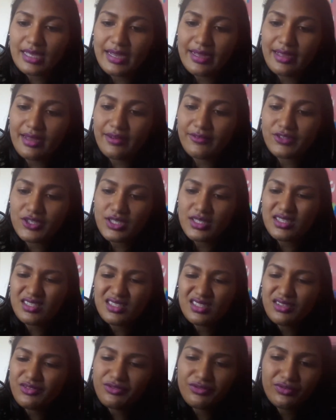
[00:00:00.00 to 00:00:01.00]
I have
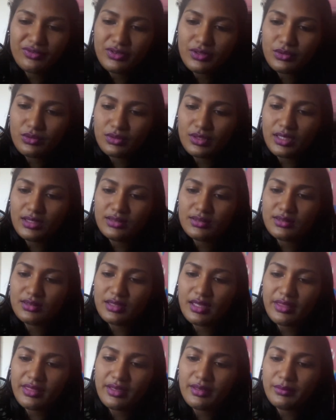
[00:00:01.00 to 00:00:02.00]
just a few,
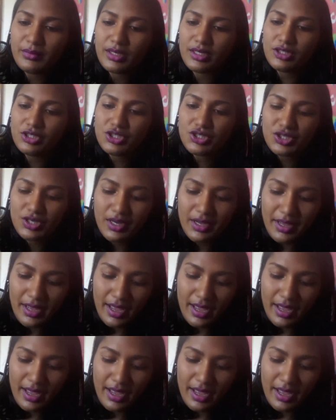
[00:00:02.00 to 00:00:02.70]
nothing much.